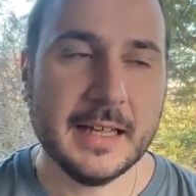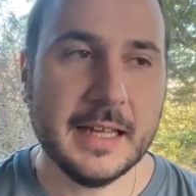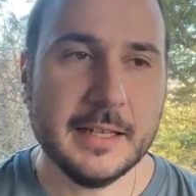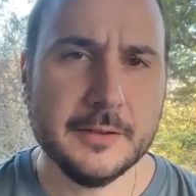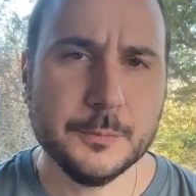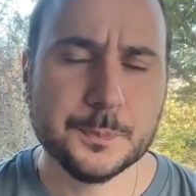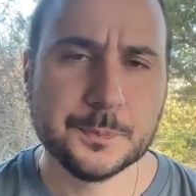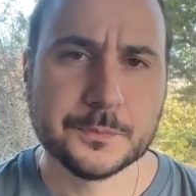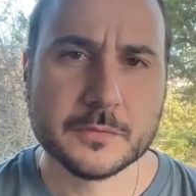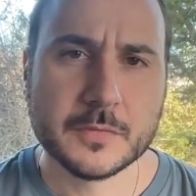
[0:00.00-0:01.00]
and
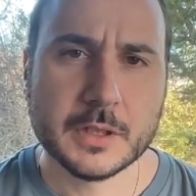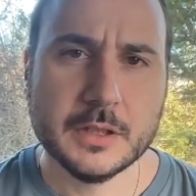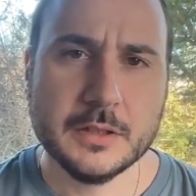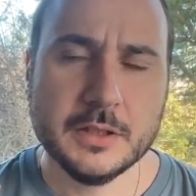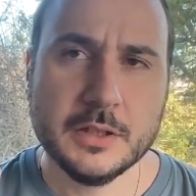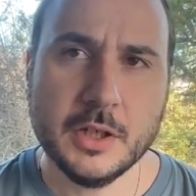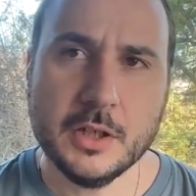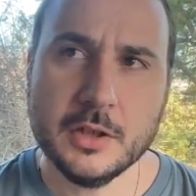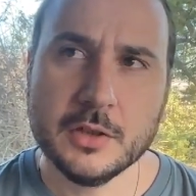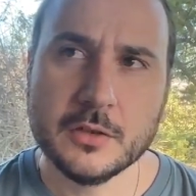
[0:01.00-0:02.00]
they
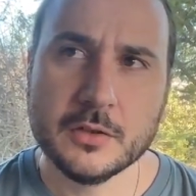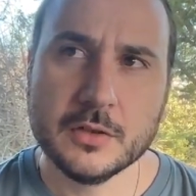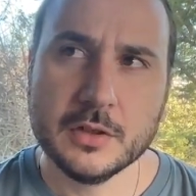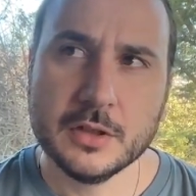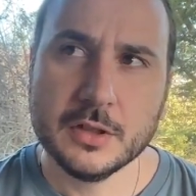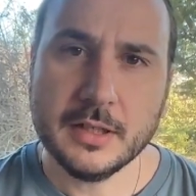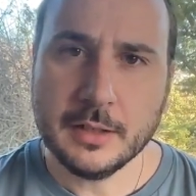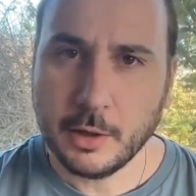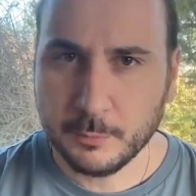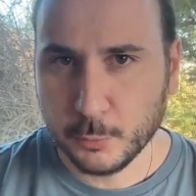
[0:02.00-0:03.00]

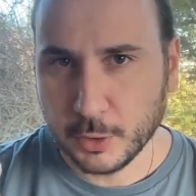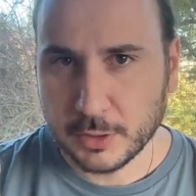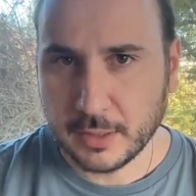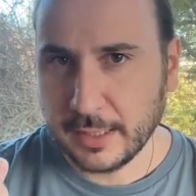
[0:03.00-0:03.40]
love Puerh.